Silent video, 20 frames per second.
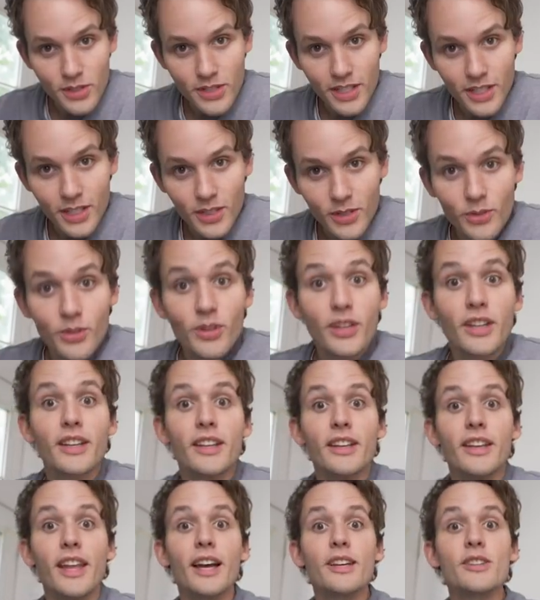see you
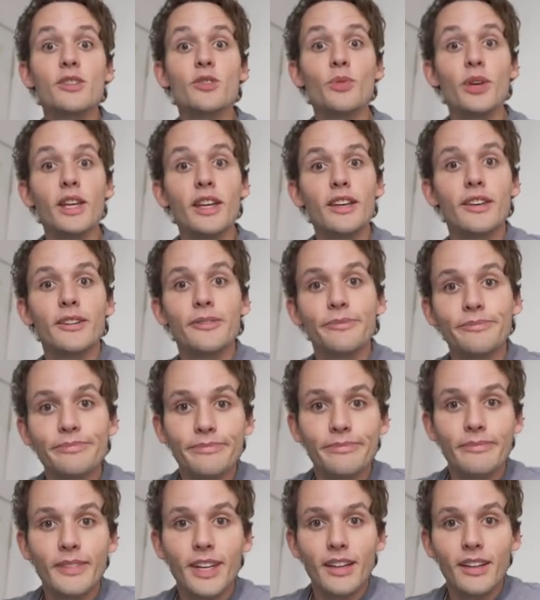next week.
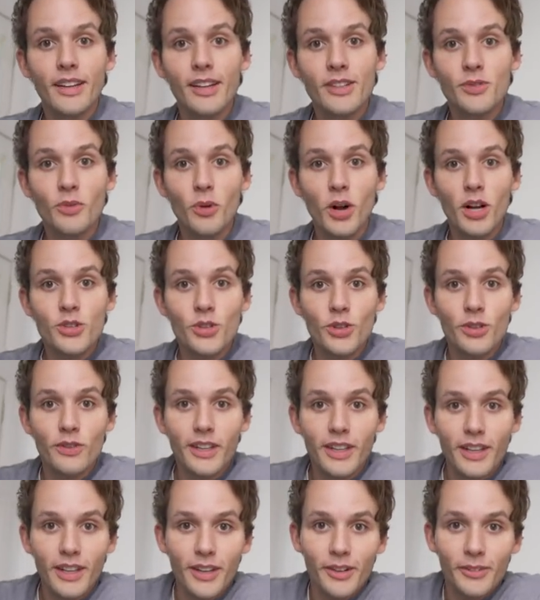Let's watch the
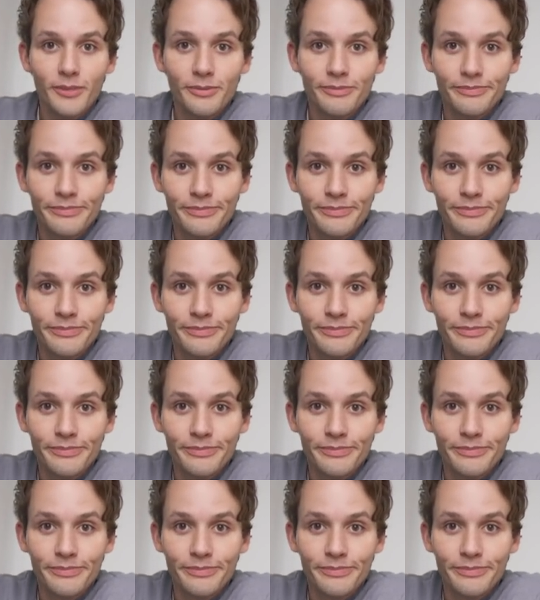video.